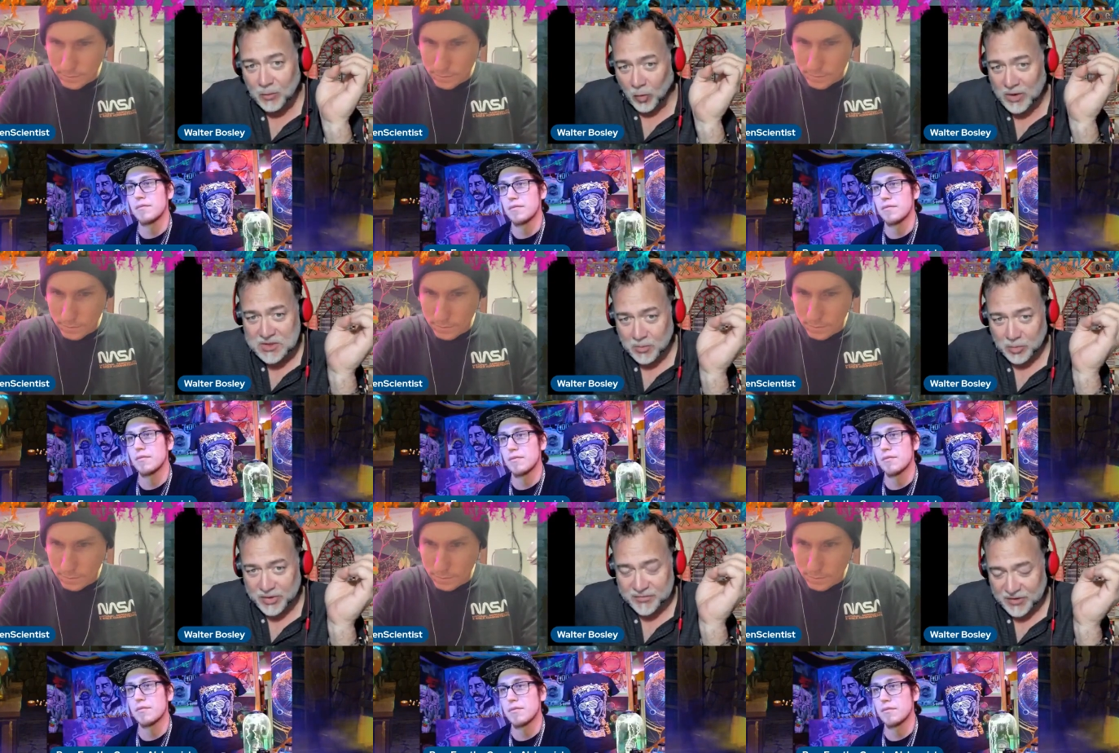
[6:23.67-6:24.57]
Speaker 1: wasn't
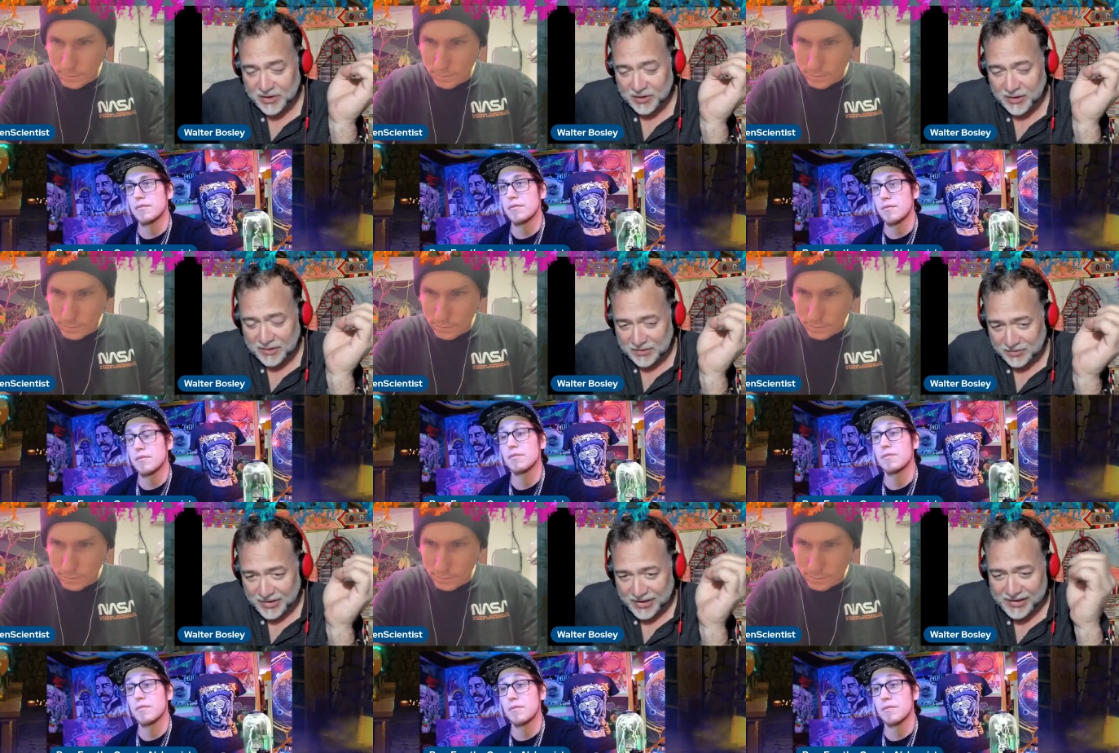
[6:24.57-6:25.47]
briefed in on it
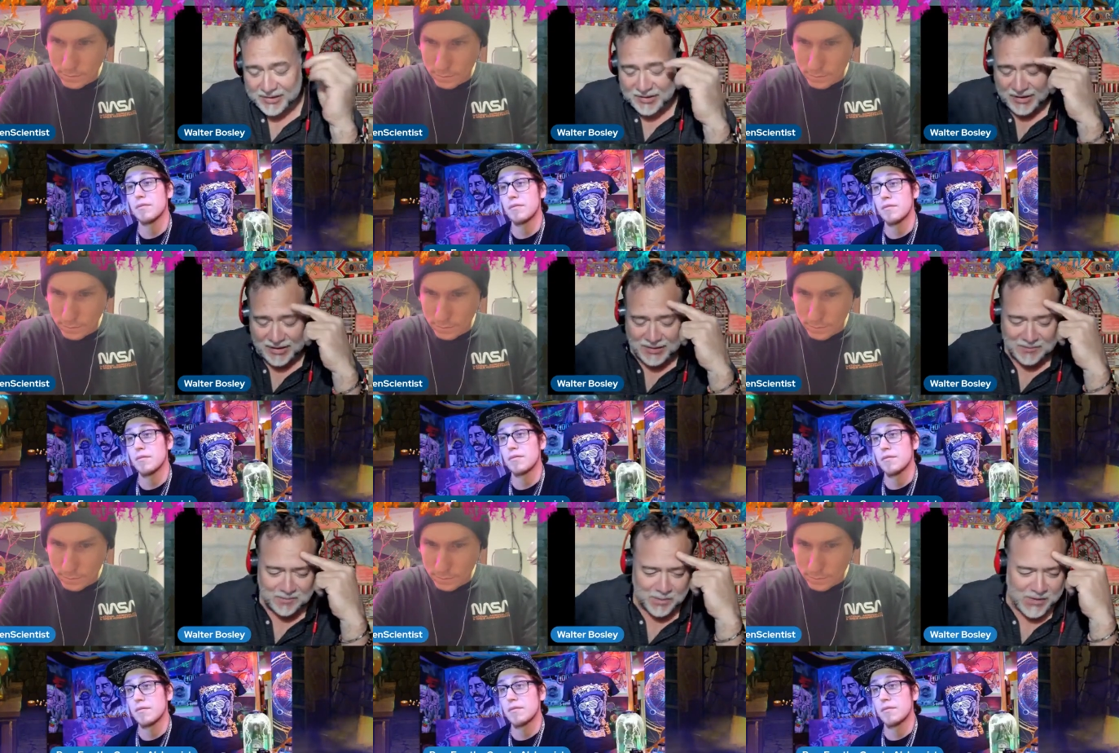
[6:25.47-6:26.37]
okay
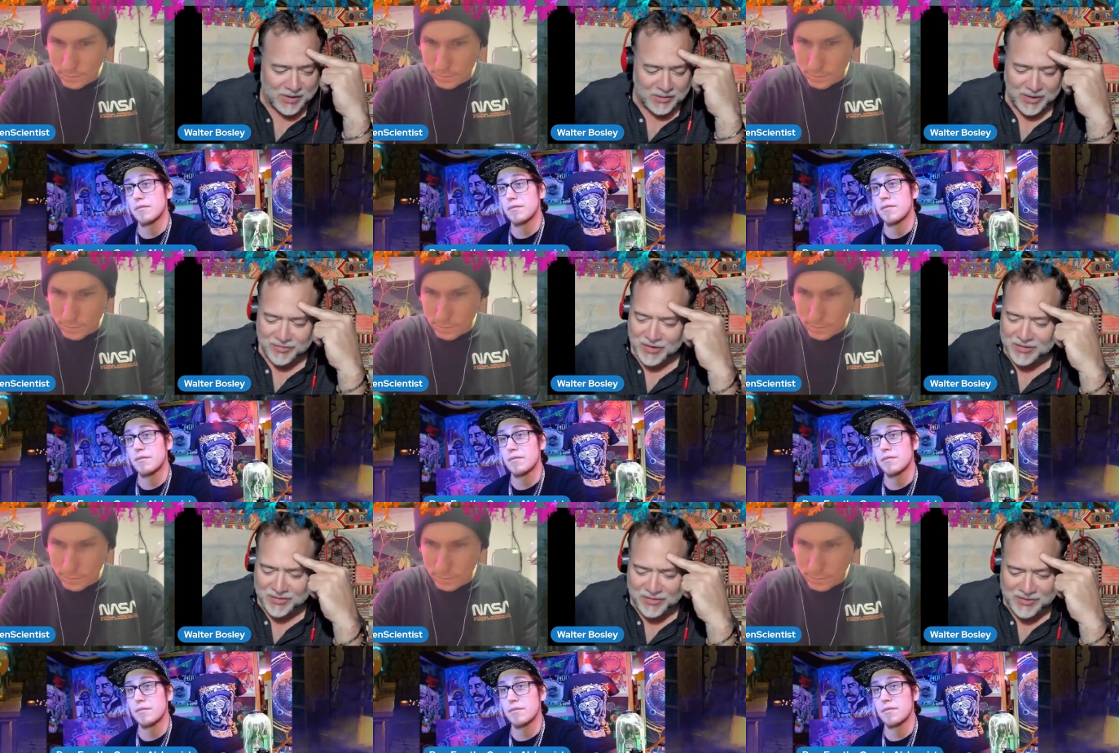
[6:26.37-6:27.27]
um, the,
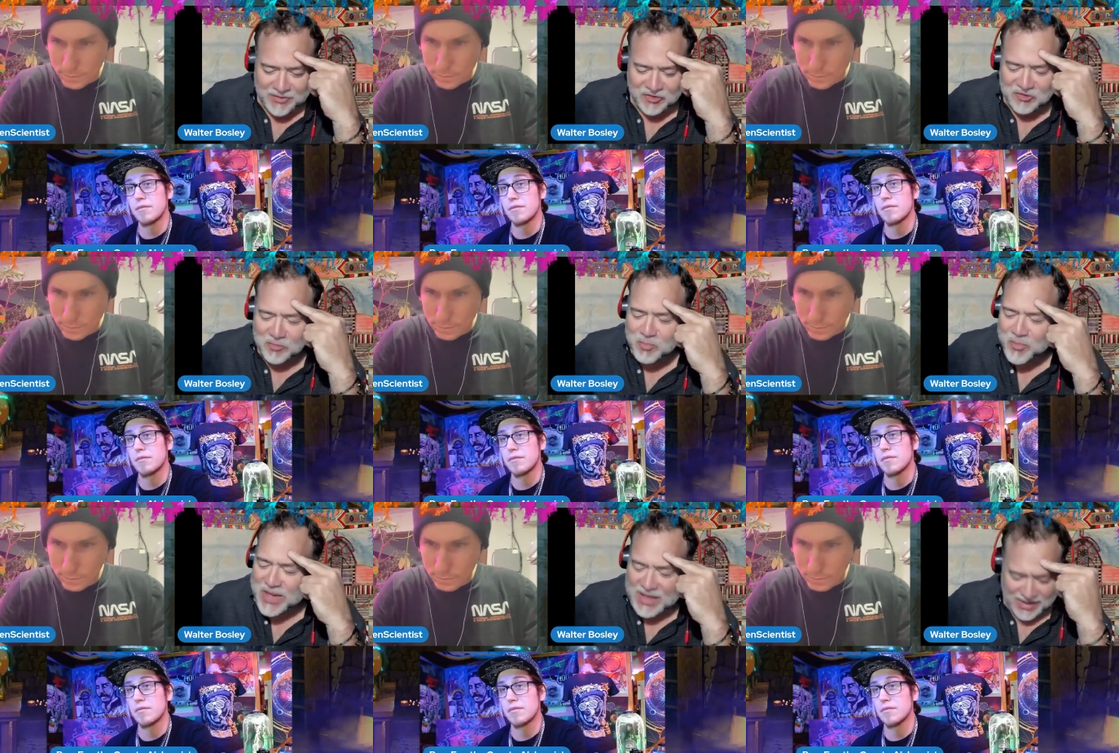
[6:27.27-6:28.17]
the the
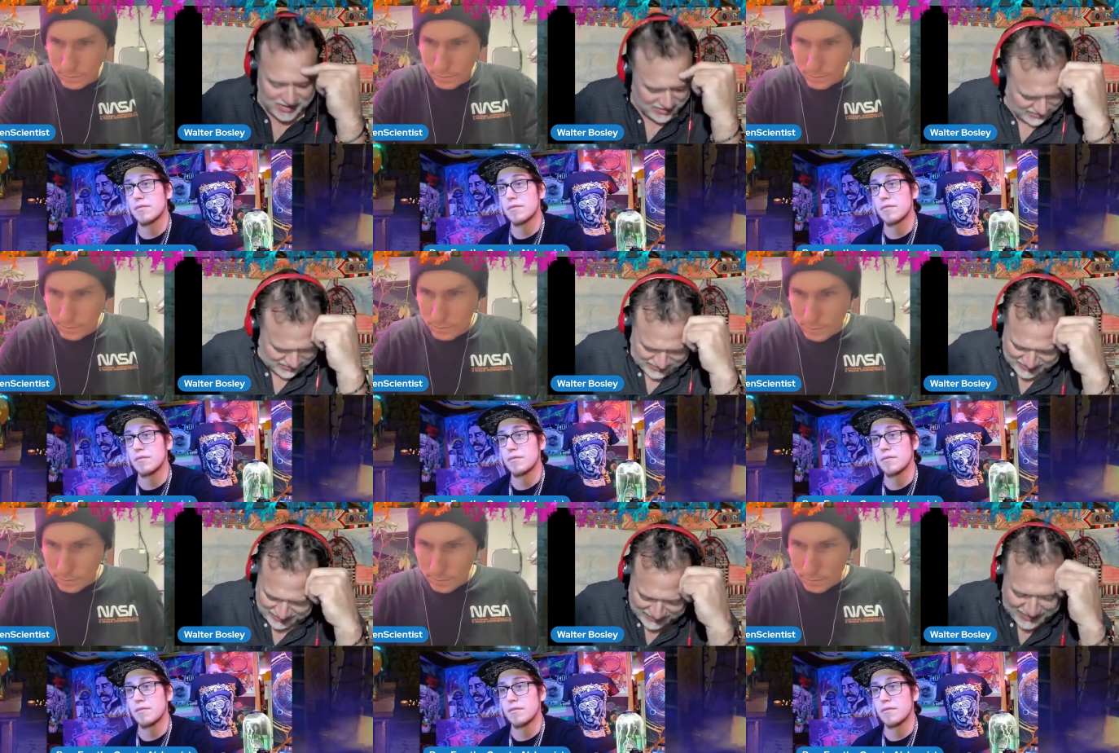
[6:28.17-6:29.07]
spin
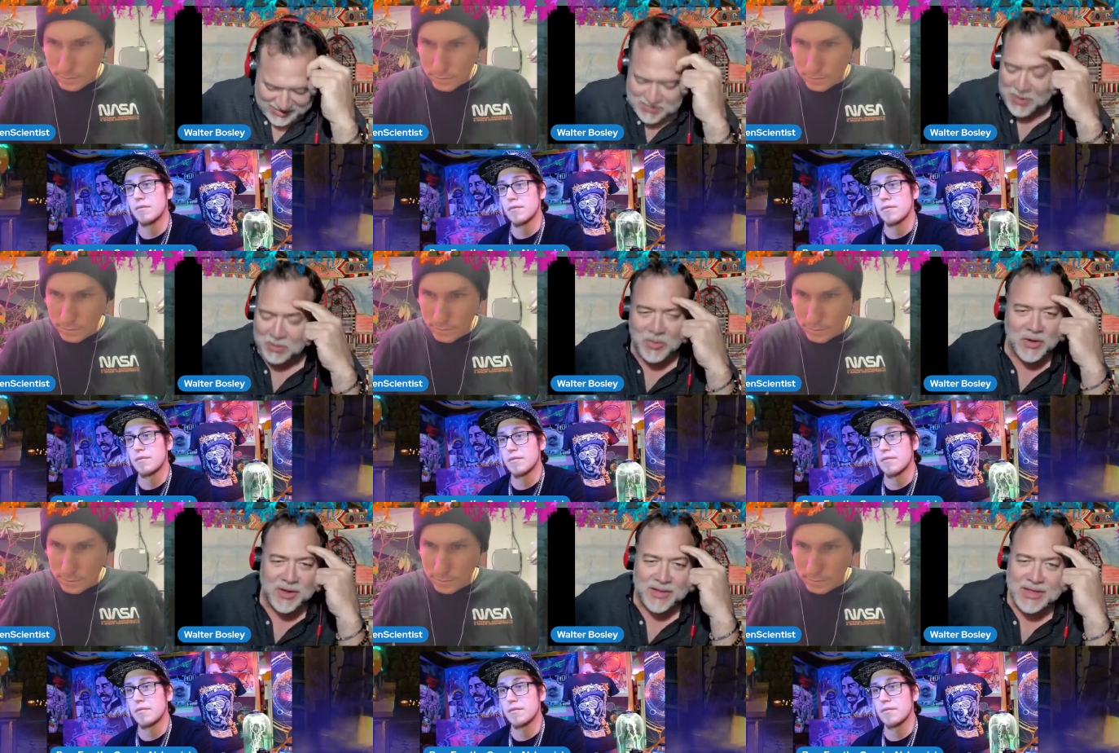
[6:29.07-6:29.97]
that has been put
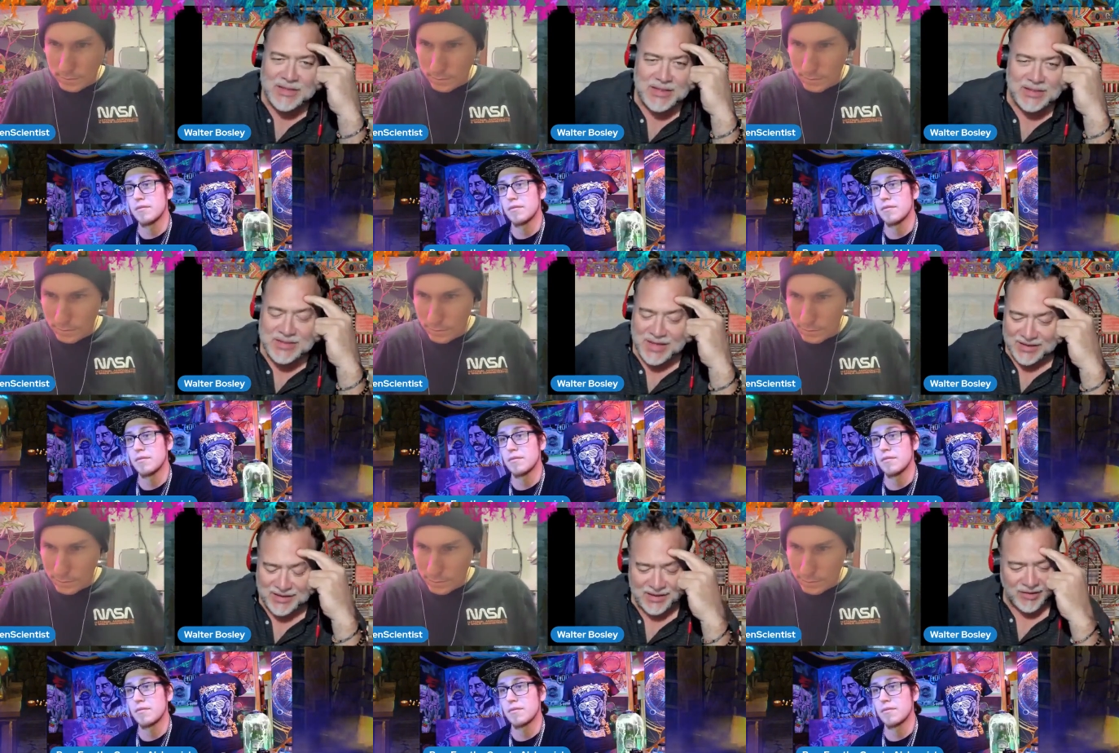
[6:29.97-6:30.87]
on that tic tac
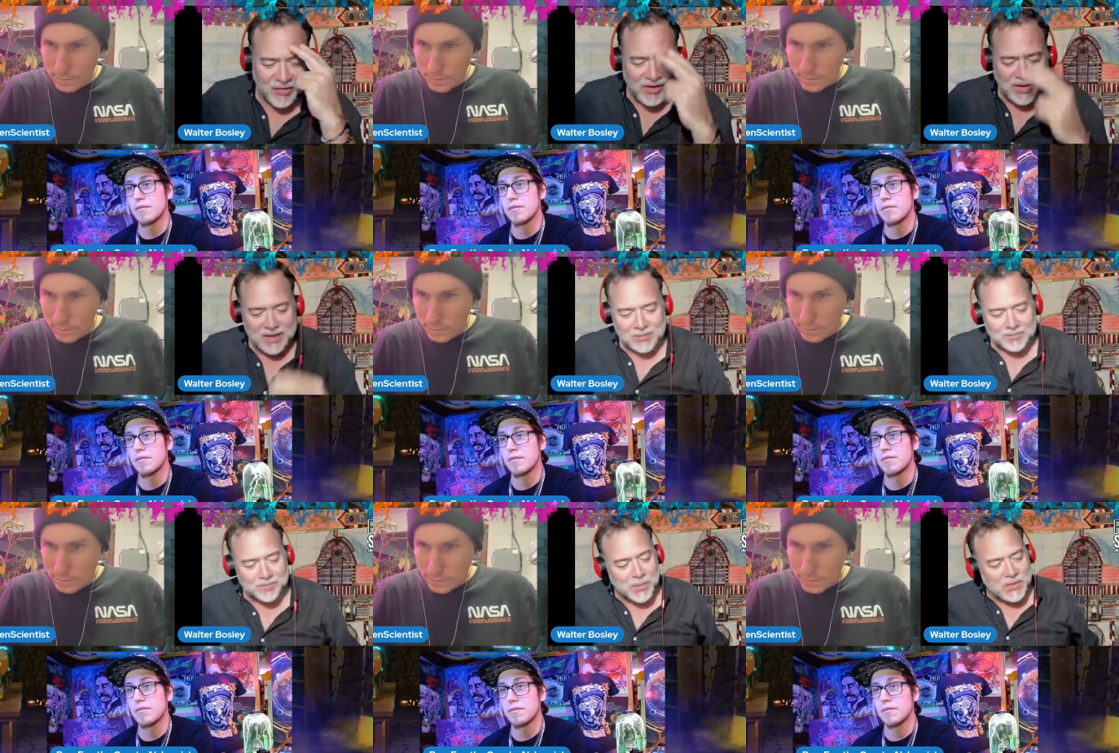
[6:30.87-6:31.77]
thing
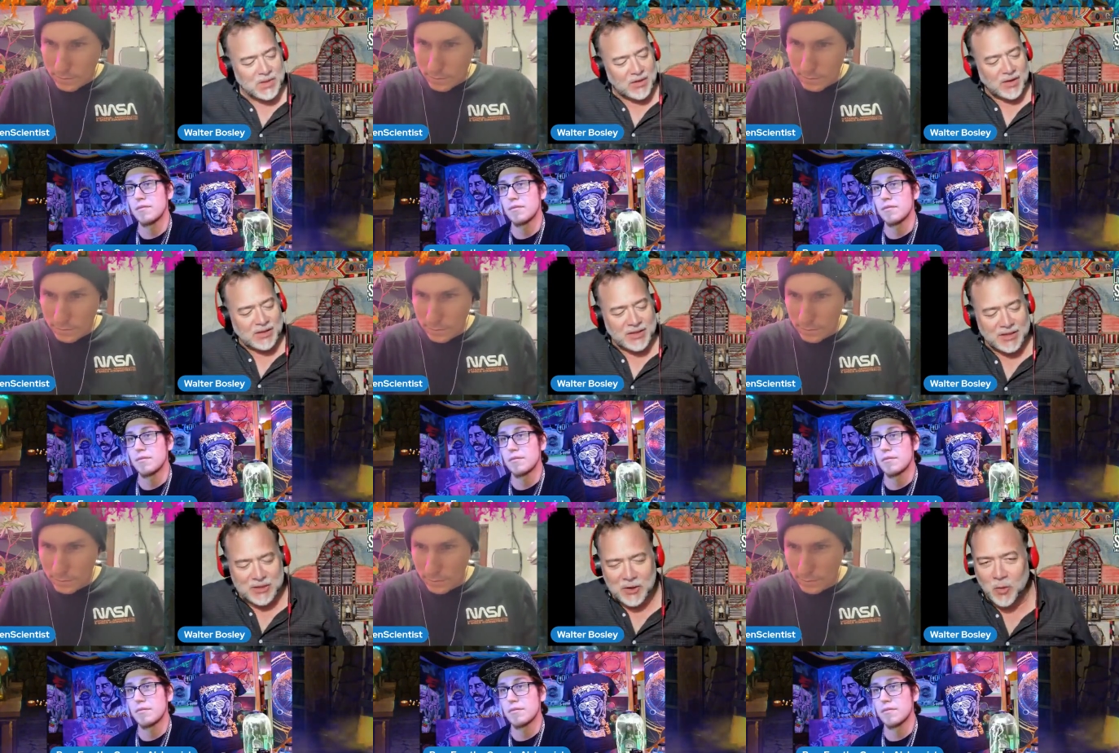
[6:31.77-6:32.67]
um, eh,
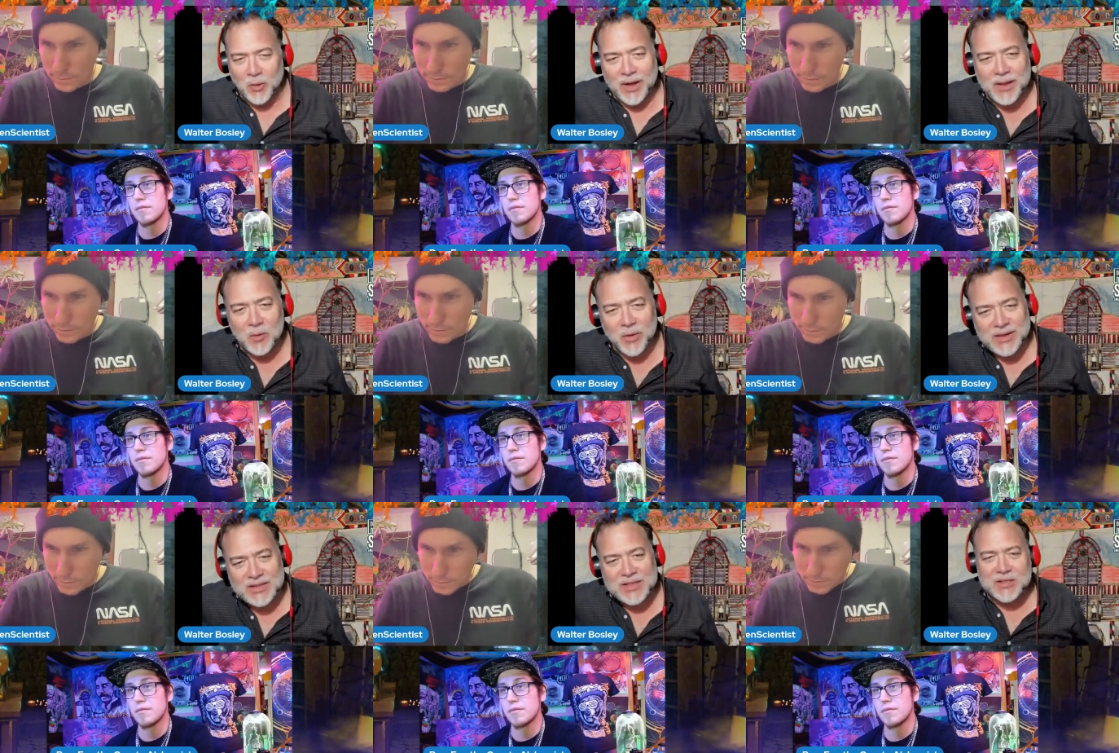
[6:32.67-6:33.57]
you know when i when i
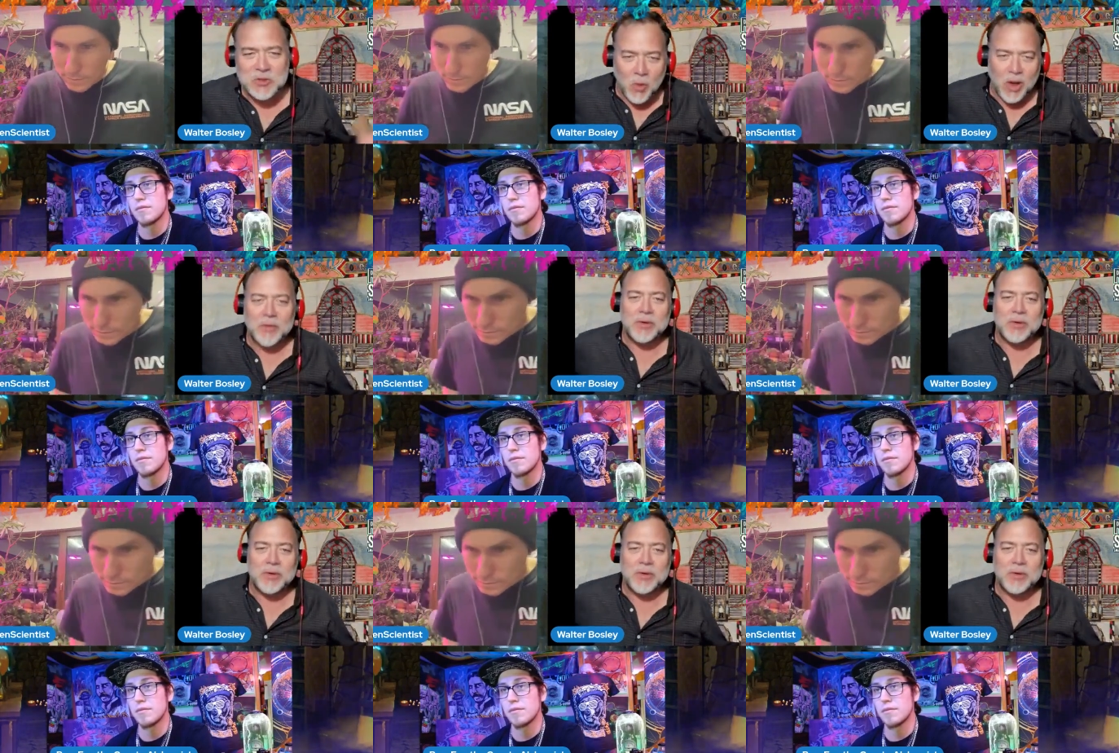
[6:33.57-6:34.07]
see a squadron